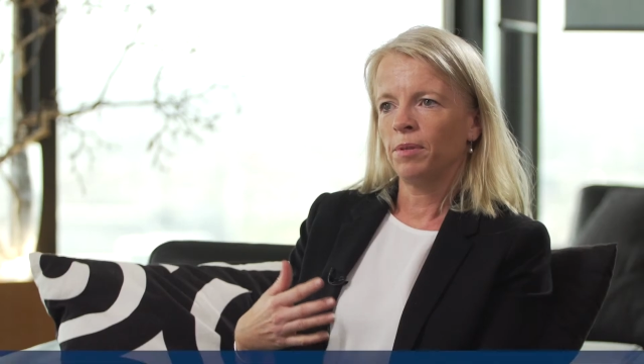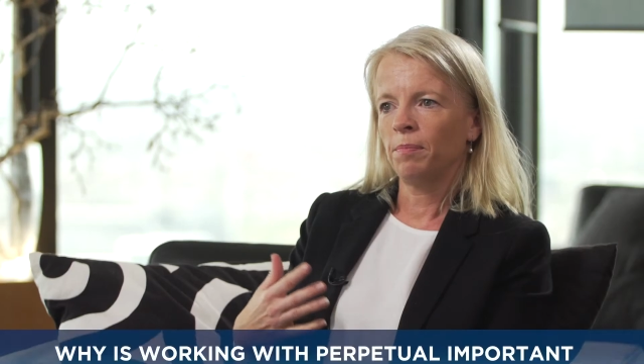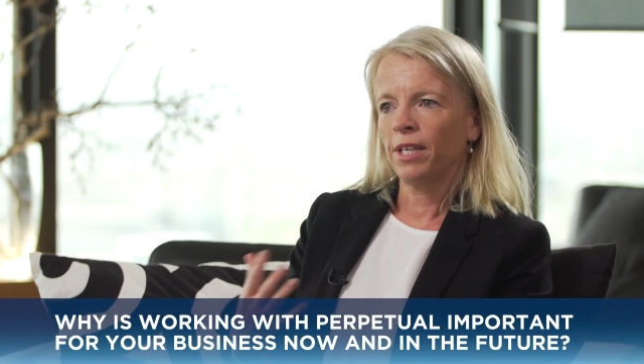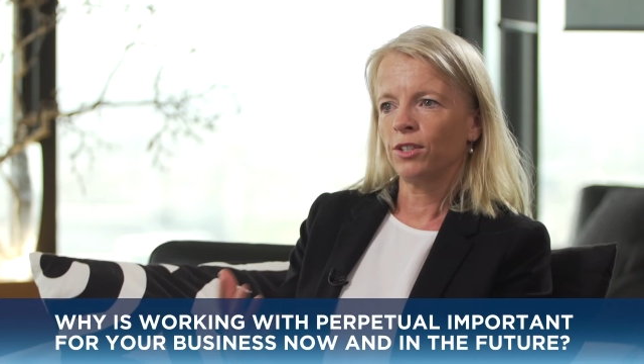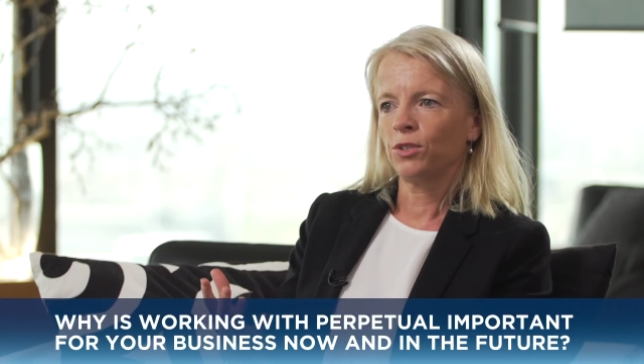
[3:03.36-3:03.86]

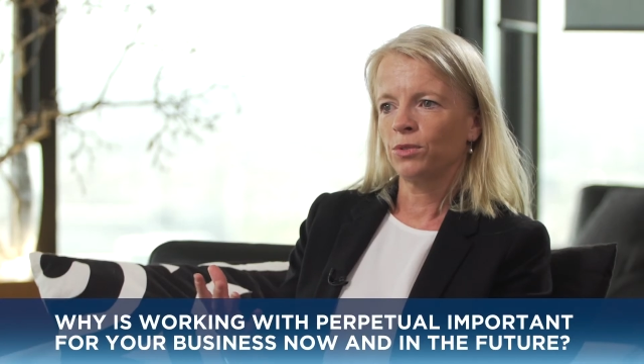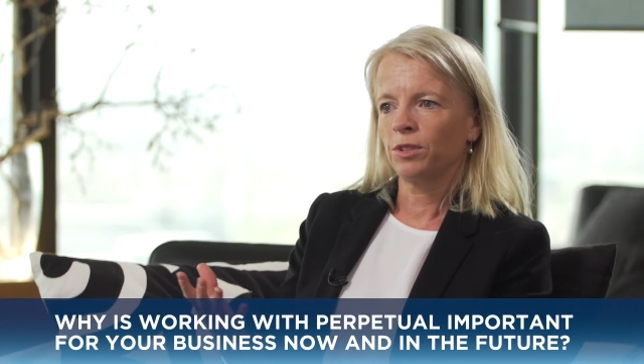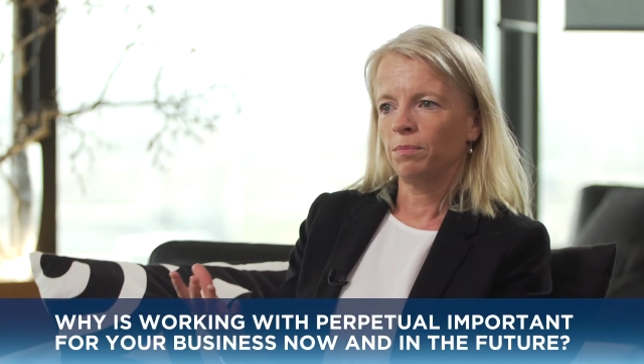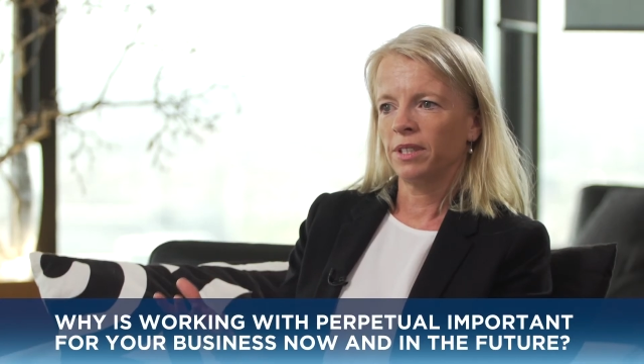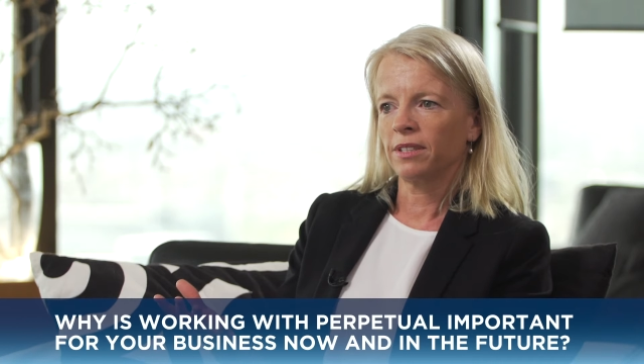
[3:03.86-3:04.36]

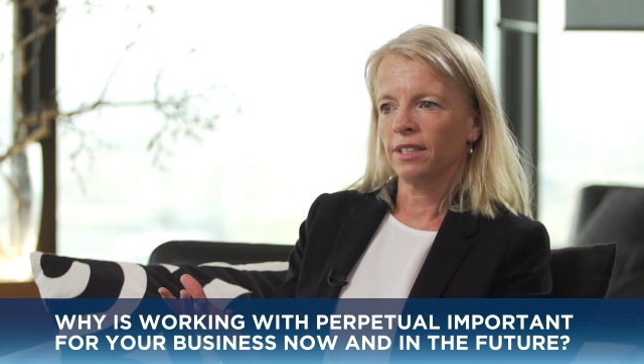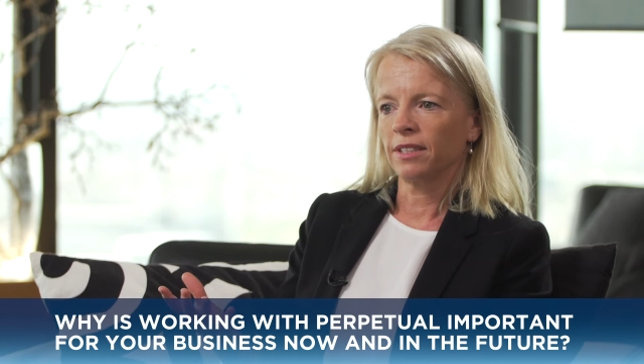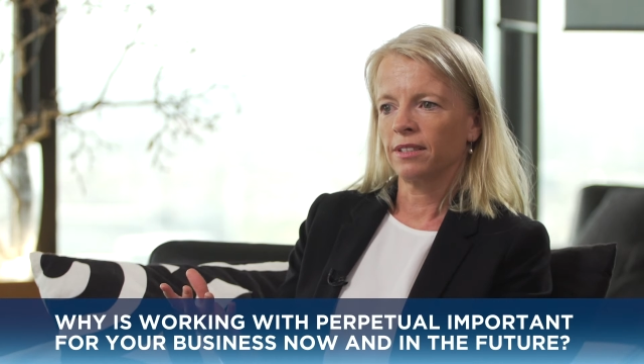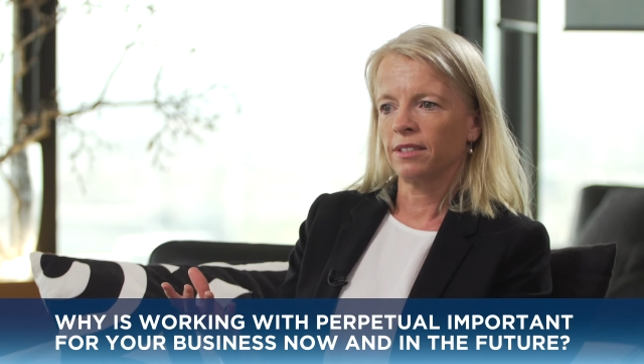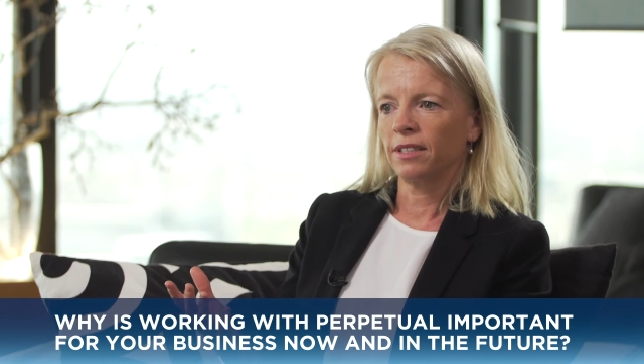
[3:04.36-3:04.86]
Perpetual's
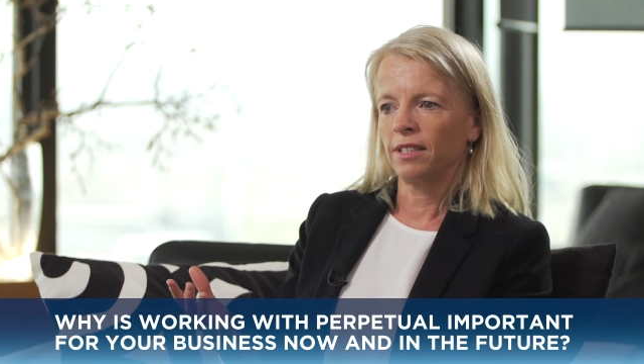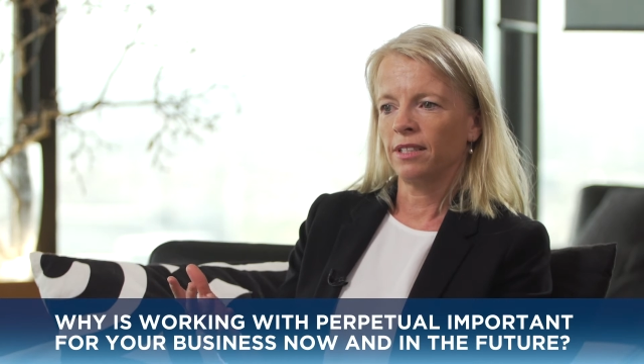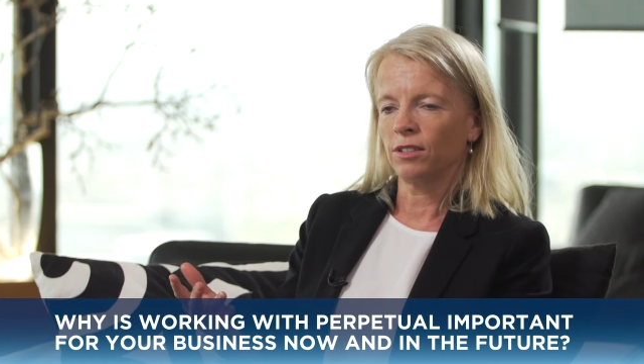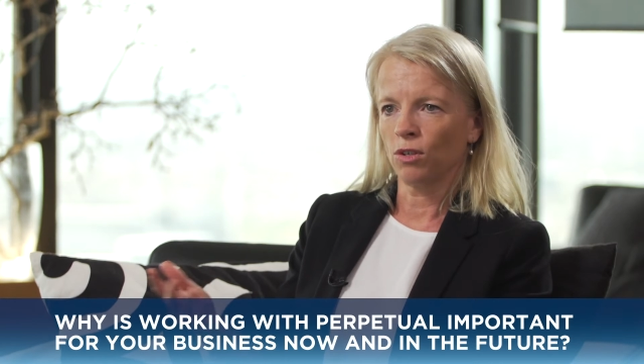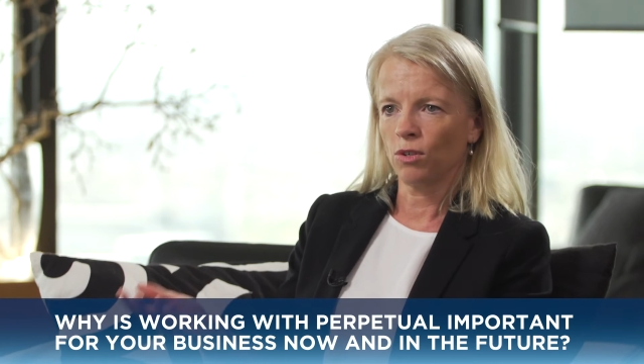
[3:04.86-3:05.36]
business
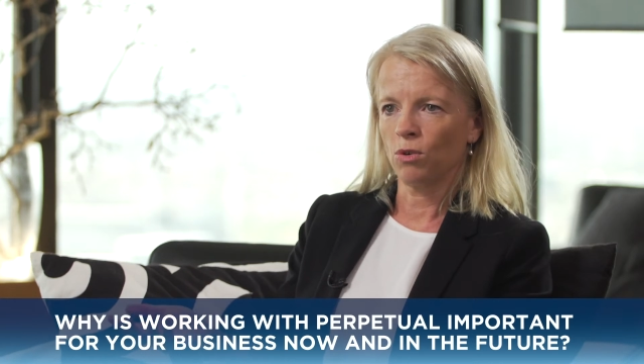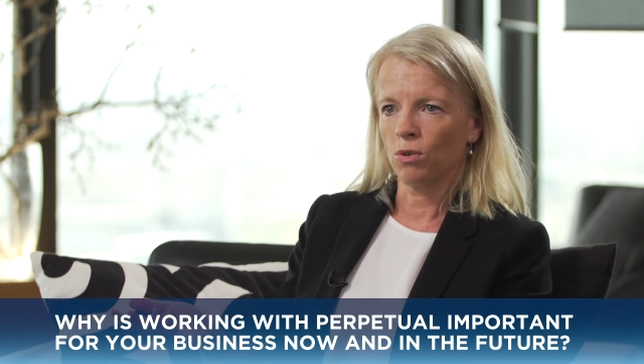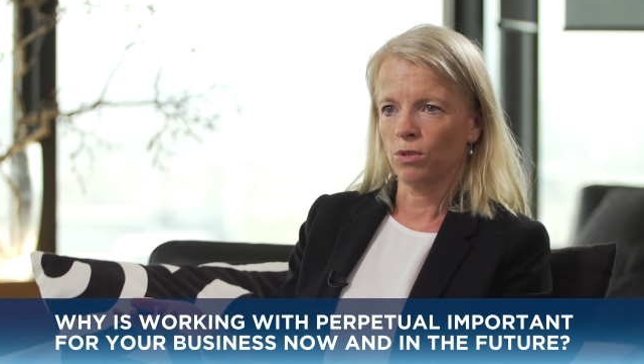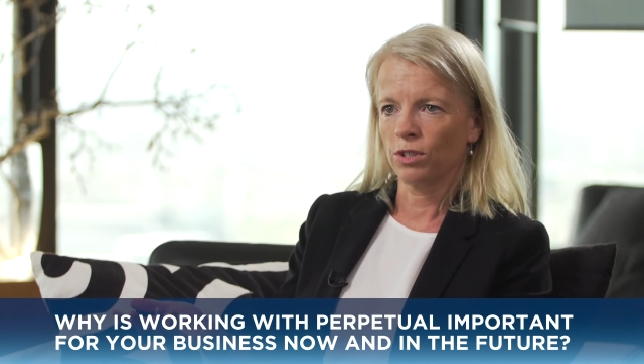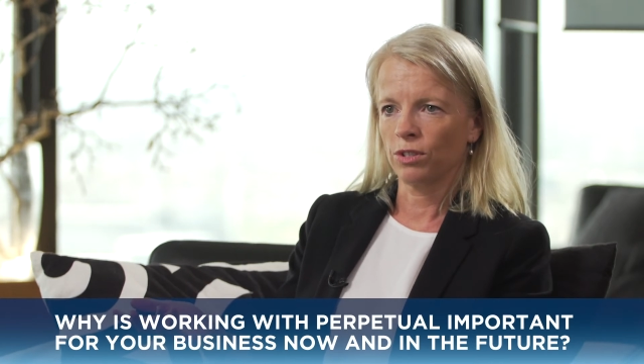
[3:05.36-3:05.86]
is not
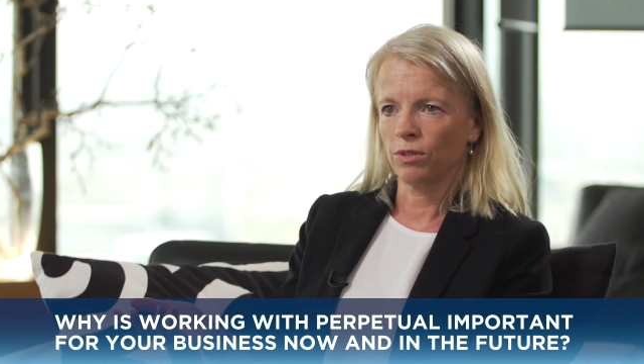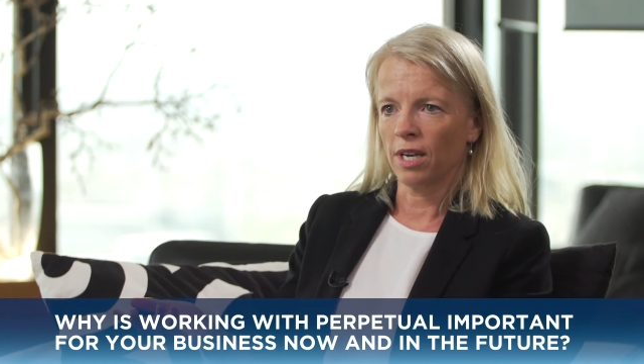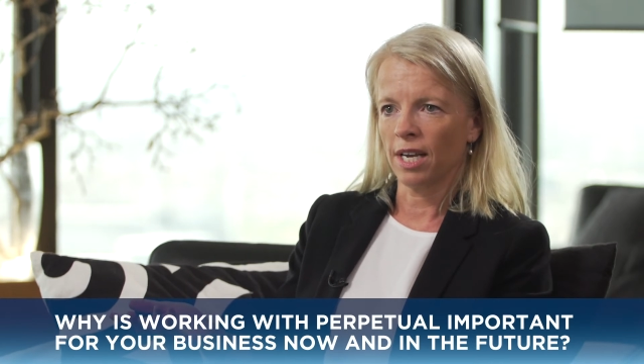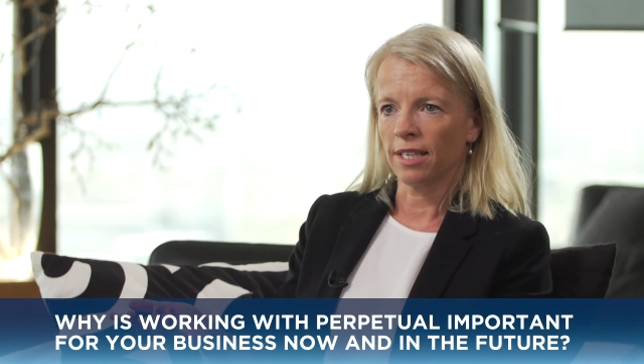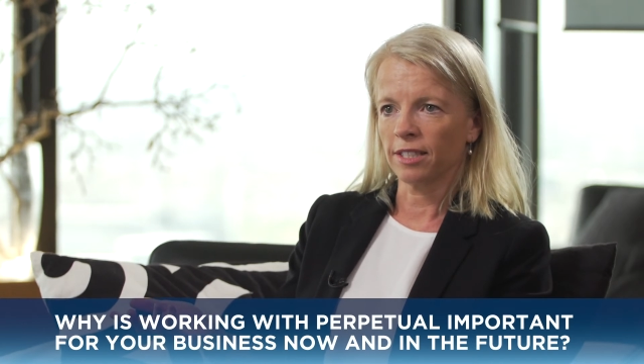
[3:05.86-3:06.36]
core to
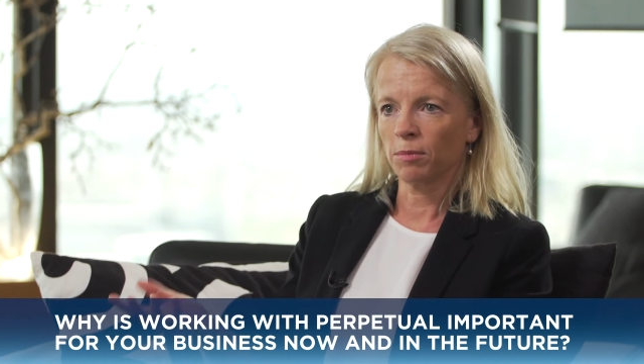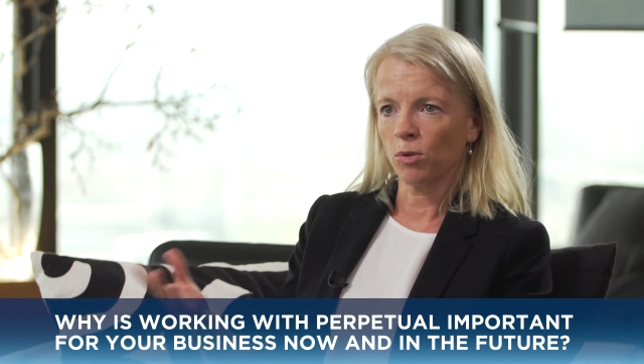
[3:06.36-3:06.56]
ours,